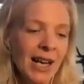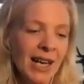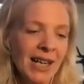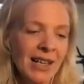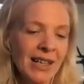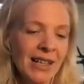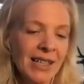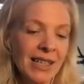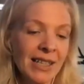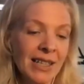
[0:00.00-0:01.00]

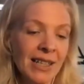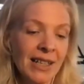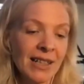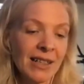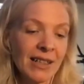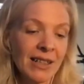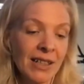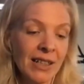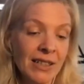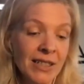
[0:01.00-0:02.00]
I
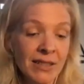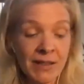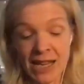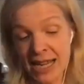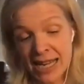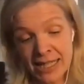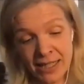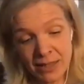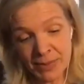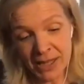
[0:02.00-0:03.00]
uh, eat
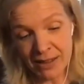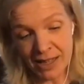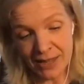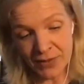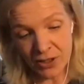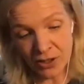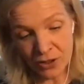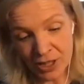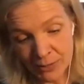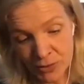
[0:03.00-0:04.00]
at about 11 o'clock
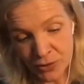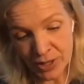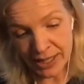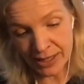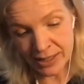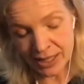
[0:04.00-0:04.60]
in the morning.